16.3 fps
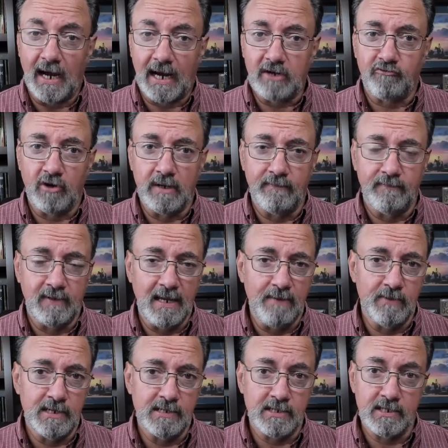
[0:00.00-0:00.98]
doctrine of
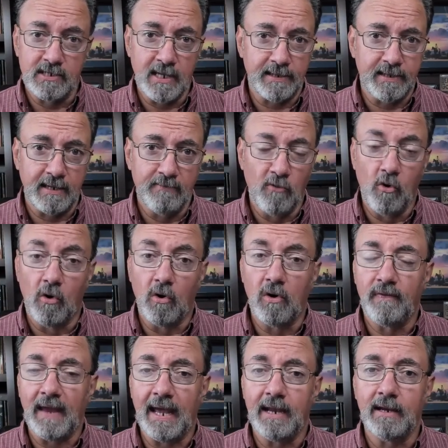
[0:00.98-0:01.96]
demons is nothing
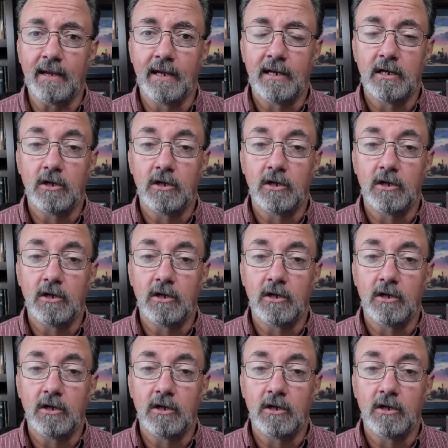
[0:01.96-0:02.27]
more than